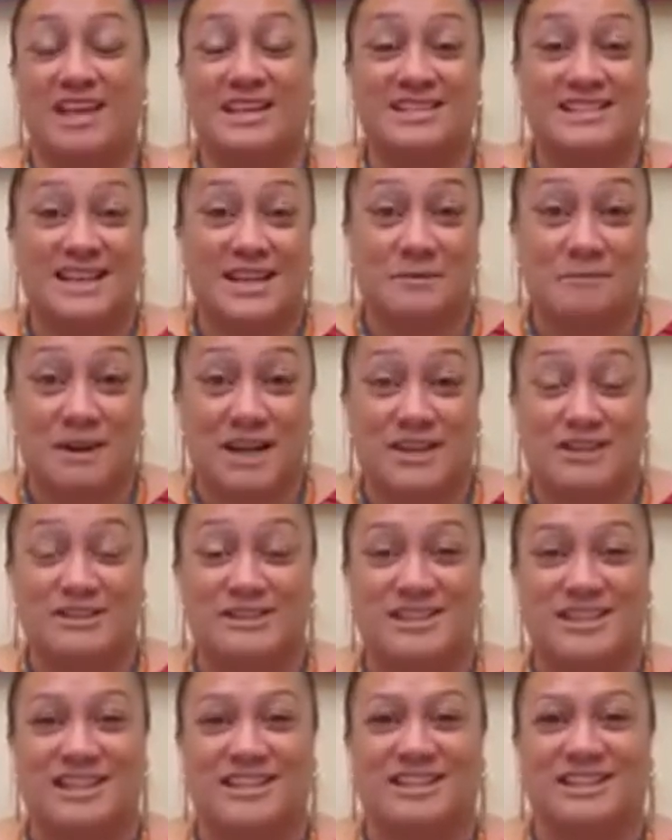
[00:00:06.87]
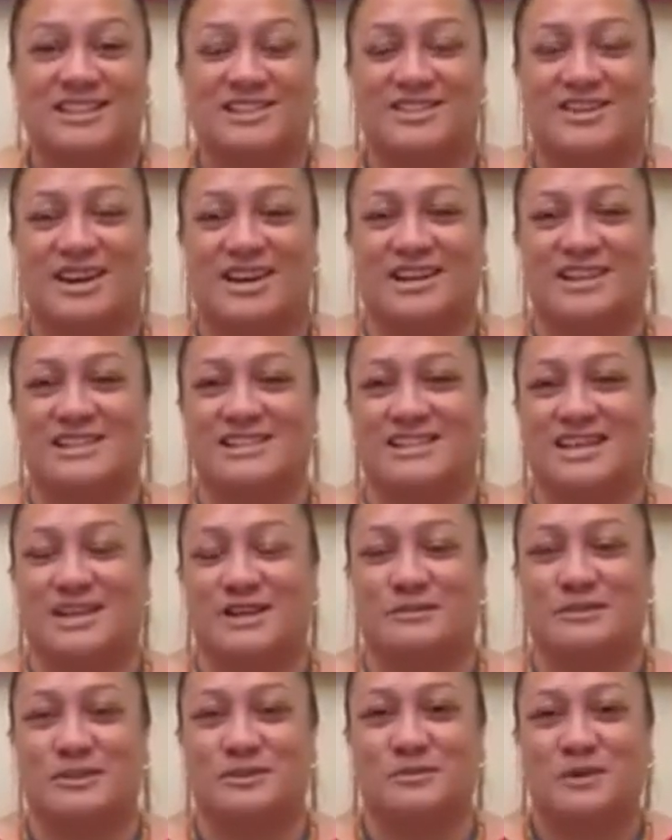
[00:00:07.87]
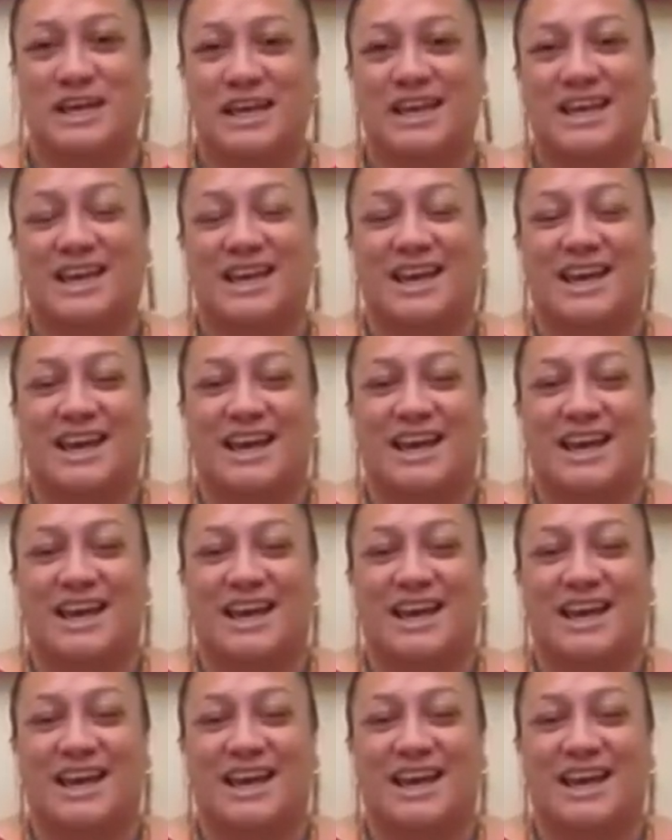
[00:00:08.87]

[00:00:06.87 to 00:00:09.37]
celebrate New Zealand Chinese Language Week.